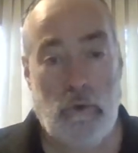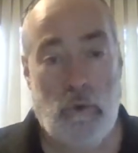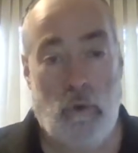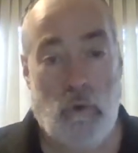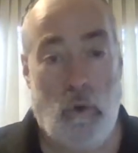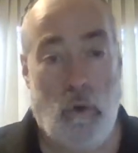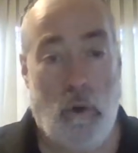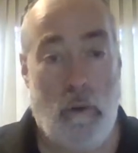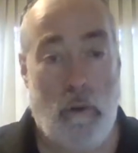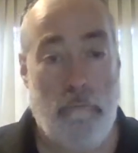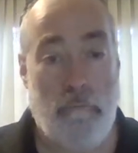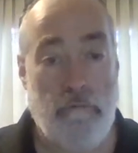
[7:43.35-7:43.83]

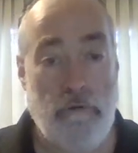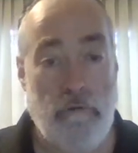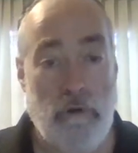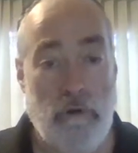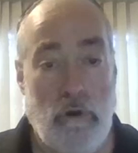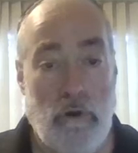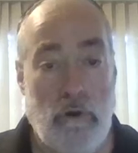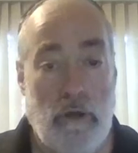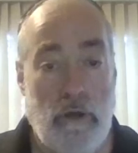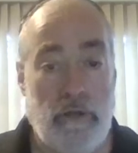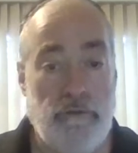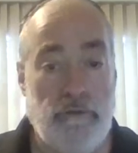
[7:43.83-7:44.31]

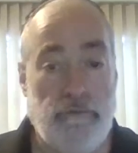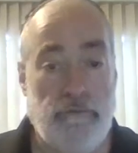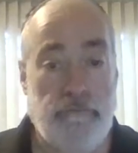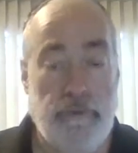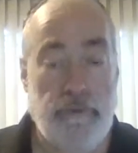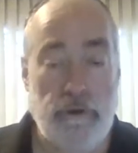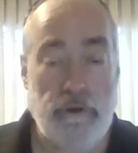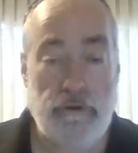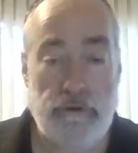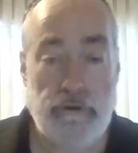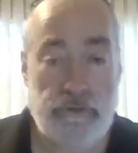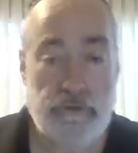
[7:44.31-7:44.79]
corporeal and
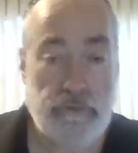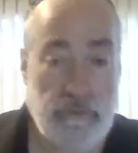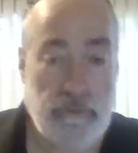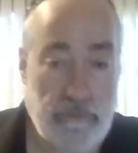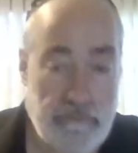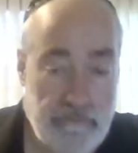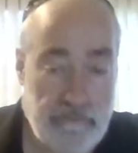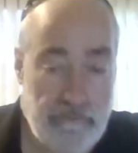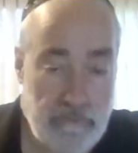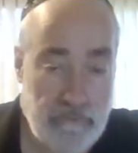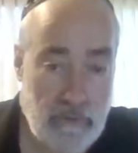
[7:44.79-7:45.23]
spiritual.